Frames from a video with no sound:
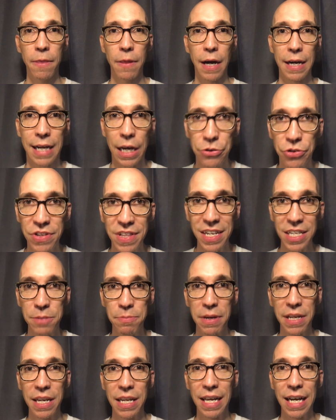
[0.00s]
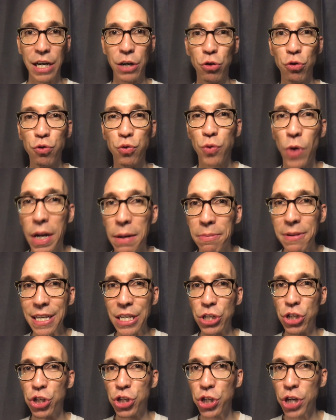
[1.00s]
A country that has been incredibly
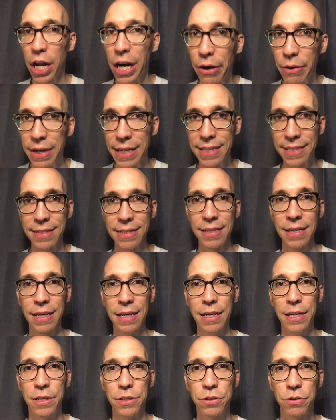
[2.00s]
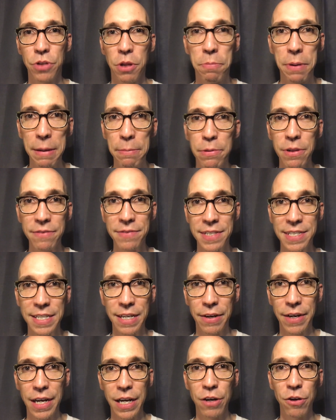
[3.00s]
generous to the people of
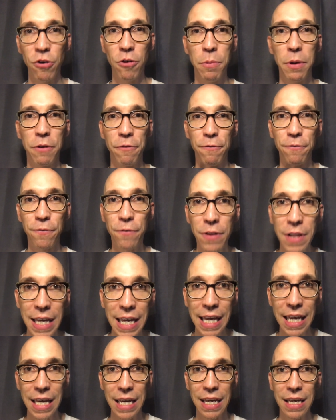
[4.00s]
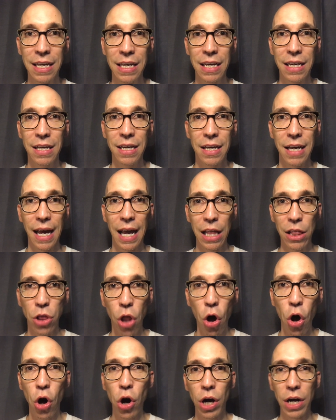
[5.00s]
Syria who have been fleeing a
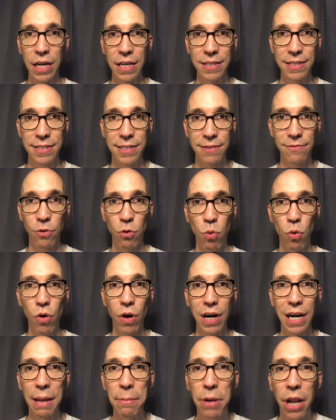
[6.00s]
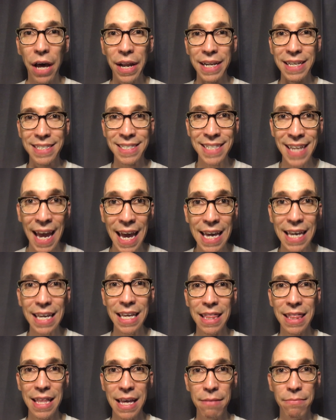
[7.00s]
long civil war. Lebanon has
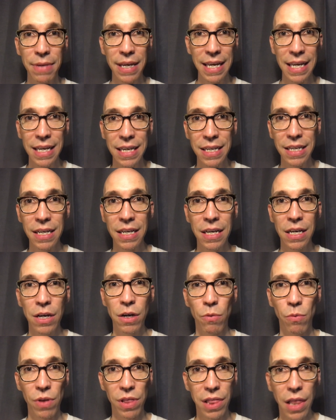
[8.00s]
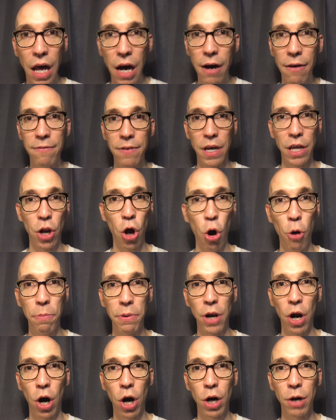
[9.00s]
taken them in with love and
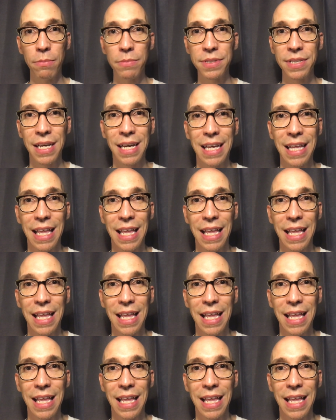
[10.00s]
open arms